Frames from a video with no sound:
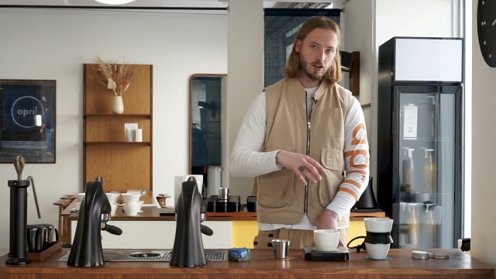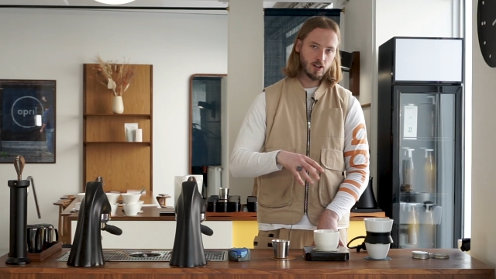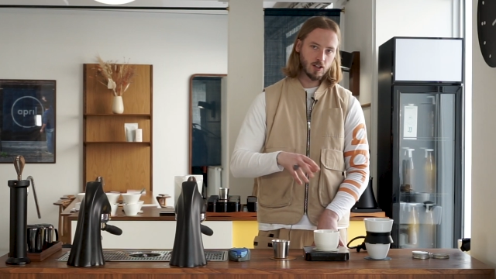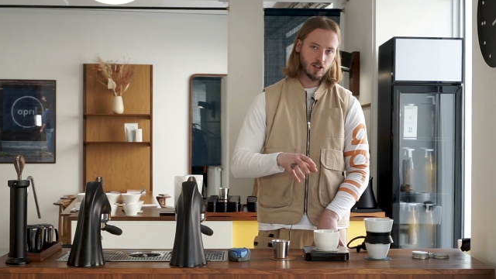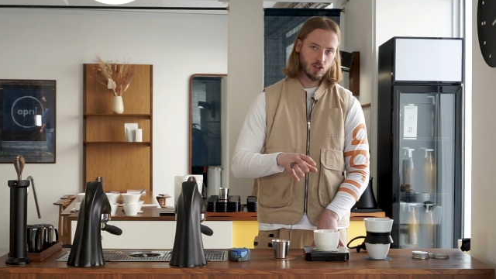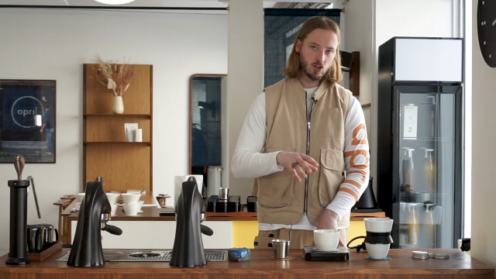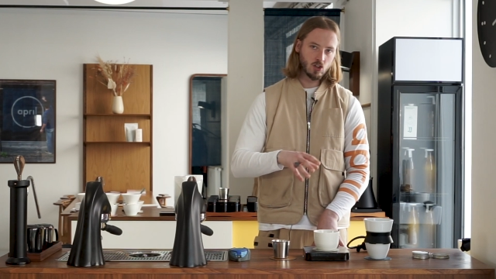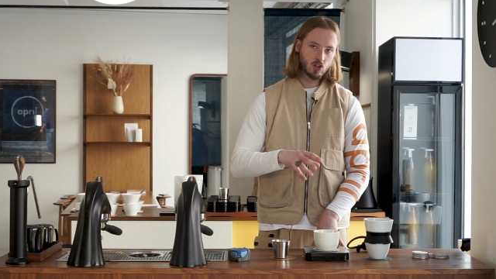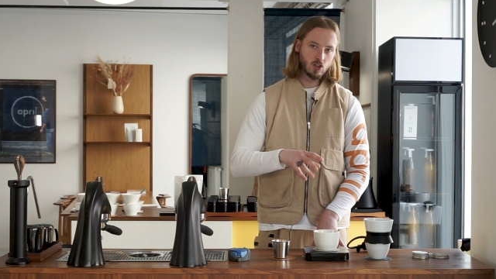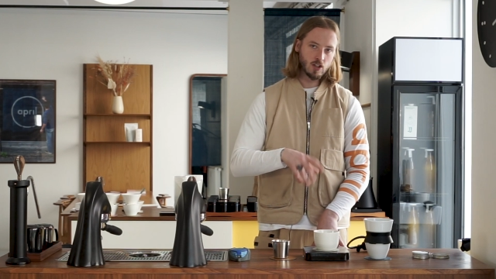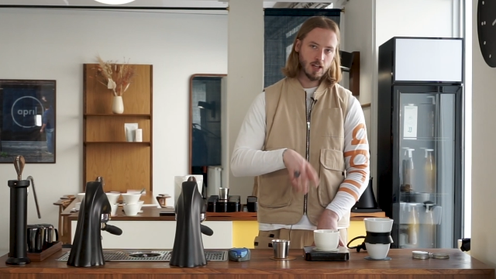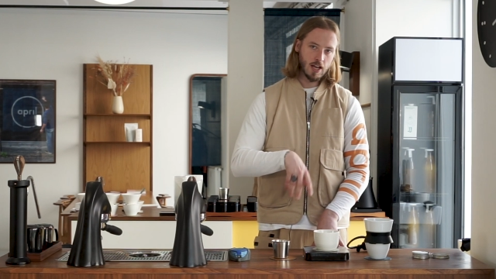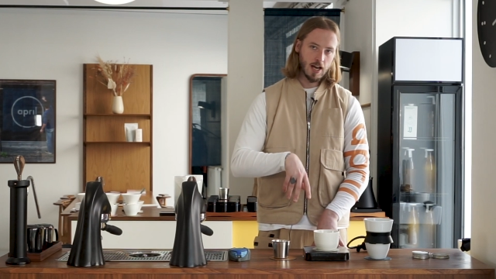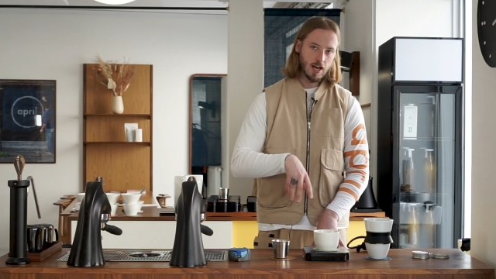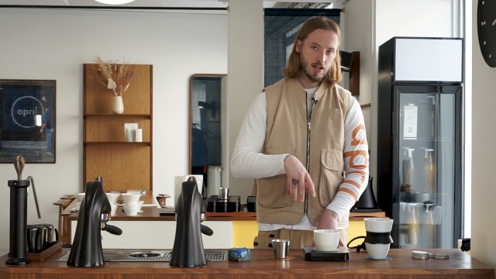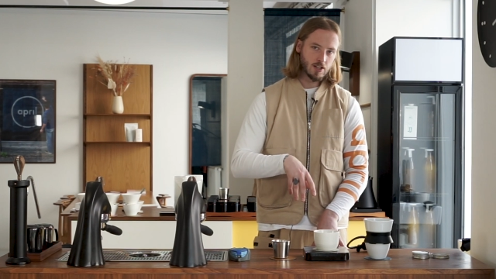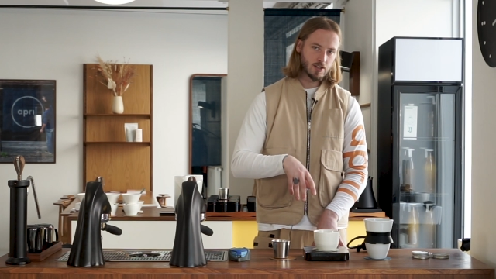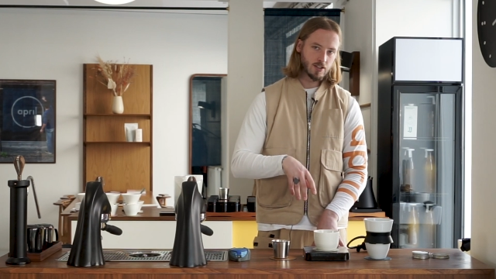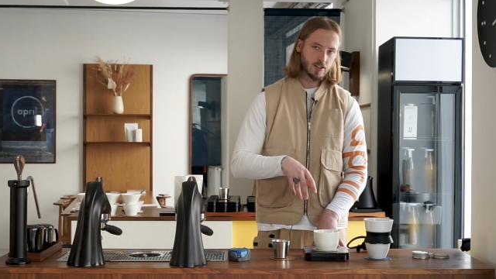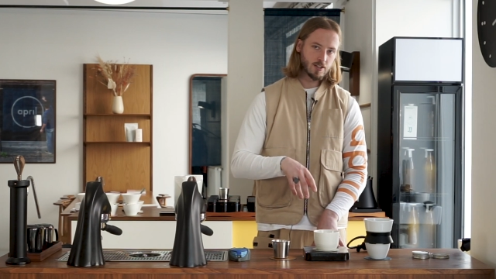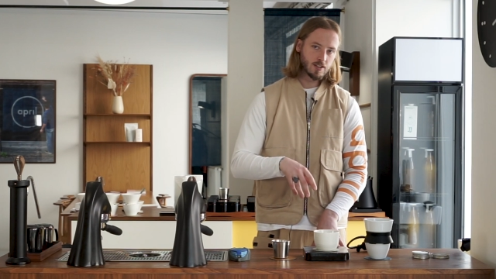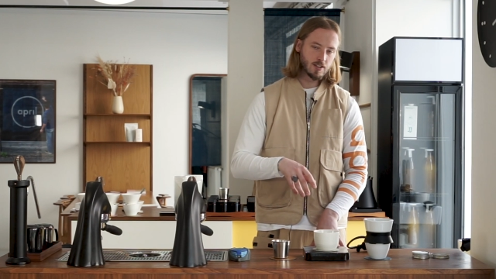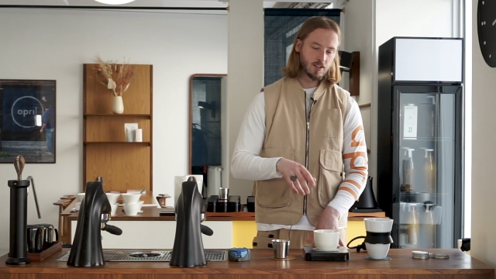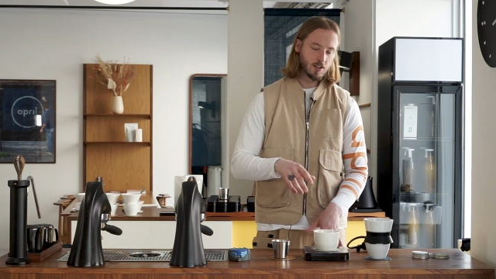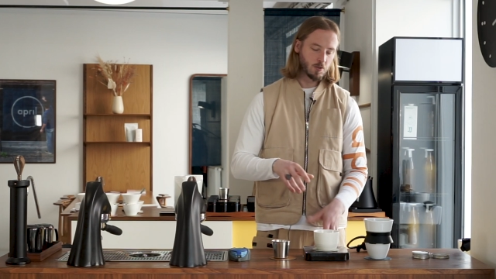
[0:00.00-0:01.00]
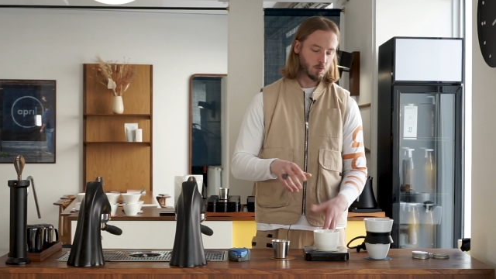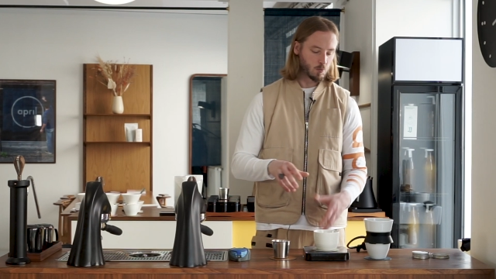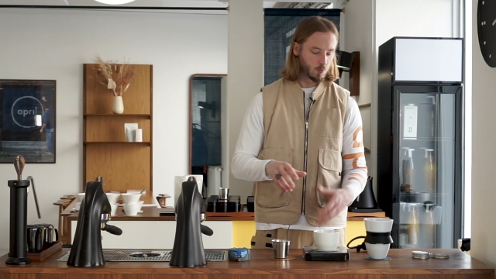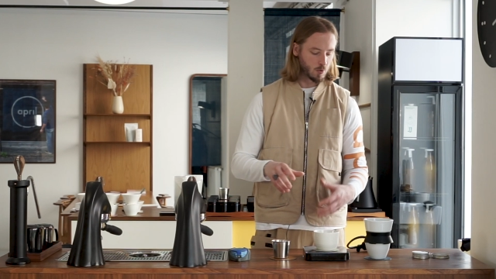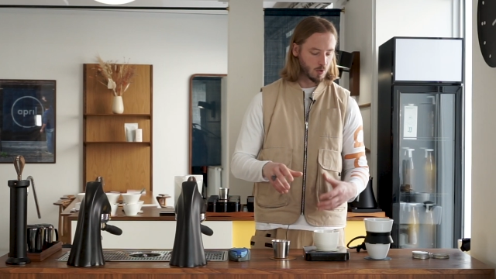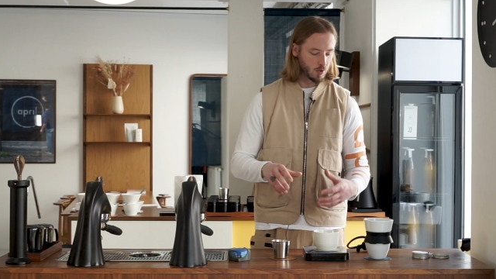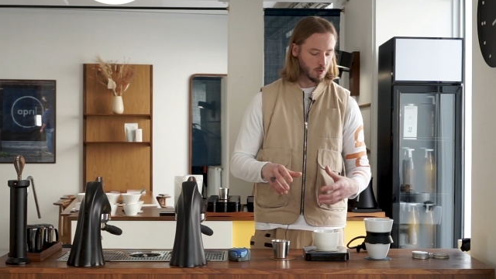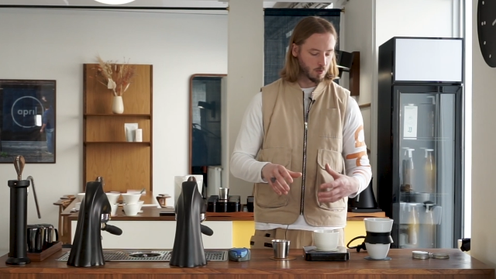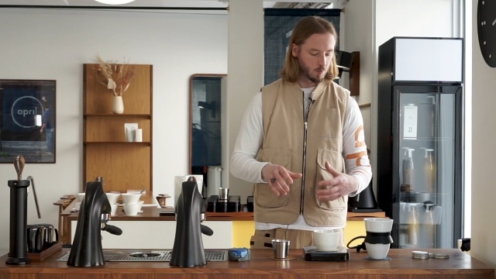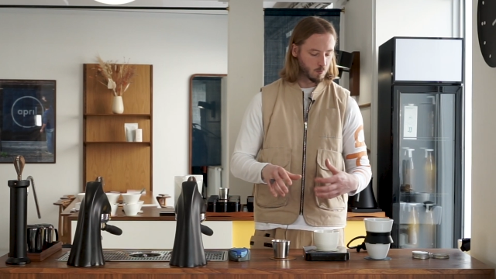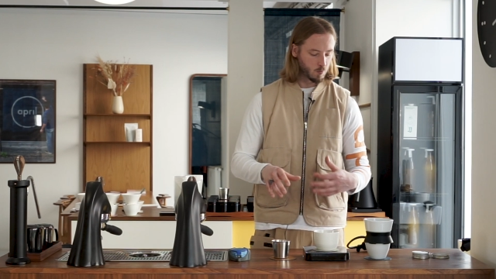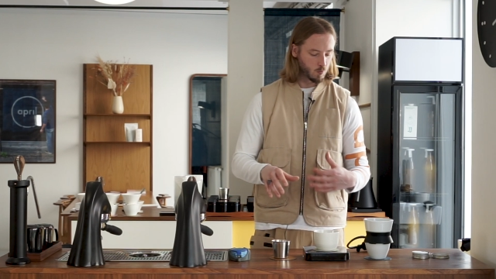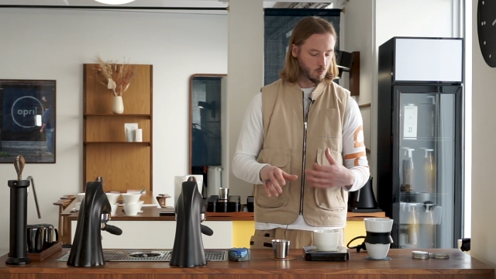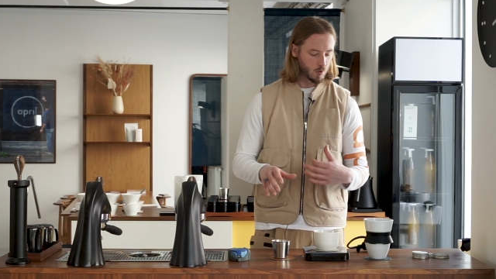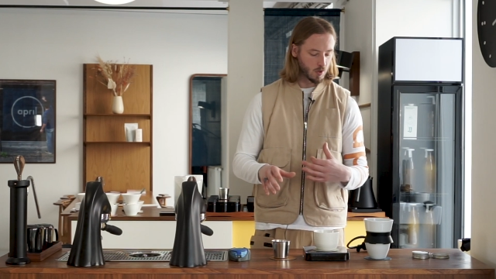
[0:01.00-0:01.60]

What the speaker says: little gadget, and we're